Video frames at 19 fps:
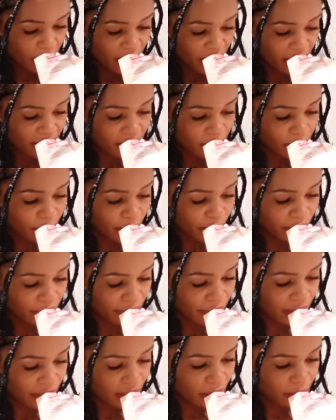mean, they smell
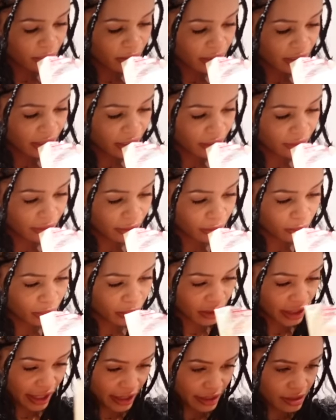fine, but they have like
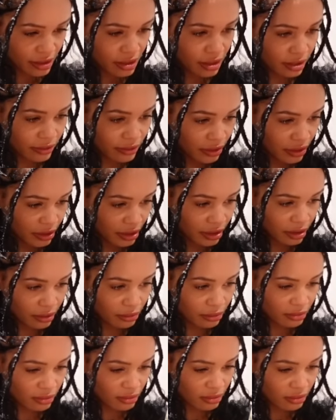black stuff on
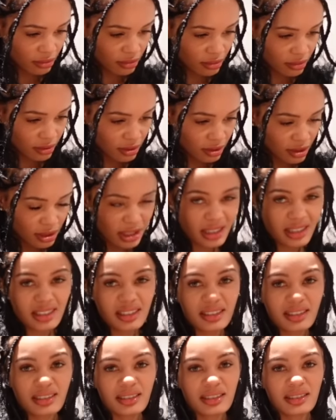them.
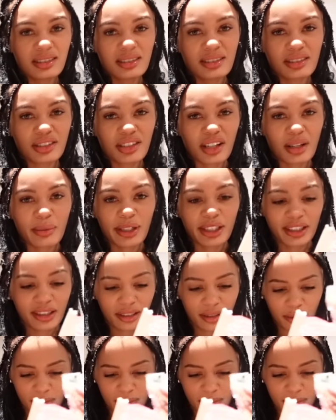Should I make them?